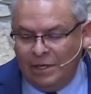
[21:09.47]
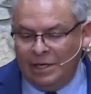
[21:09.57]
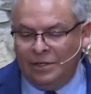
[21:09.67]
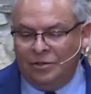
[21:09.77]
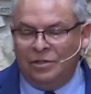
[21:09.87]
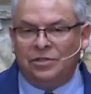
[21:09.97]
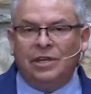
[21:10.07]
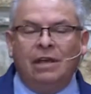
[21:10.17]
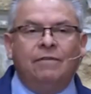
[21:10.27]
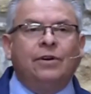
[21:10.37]
and to the
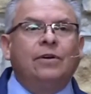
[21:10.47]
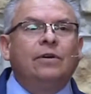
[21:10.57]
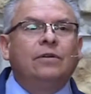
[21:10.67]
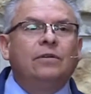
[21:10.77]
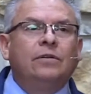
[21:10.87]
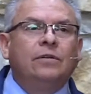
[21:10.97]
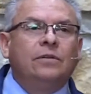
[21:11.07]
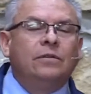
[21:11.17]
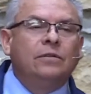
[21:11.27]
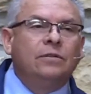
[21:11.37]
Savior
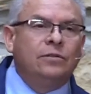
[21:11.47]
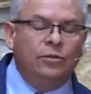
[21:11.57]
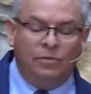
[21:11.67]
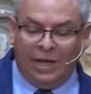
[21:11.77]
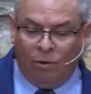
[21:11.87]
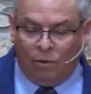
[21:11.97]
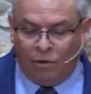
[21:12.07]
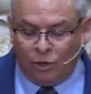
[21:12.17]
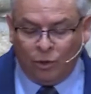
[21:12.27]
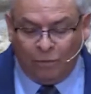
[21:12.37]
to whom they were,
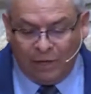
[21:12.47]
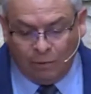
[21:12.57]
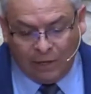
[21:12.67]
to whom they were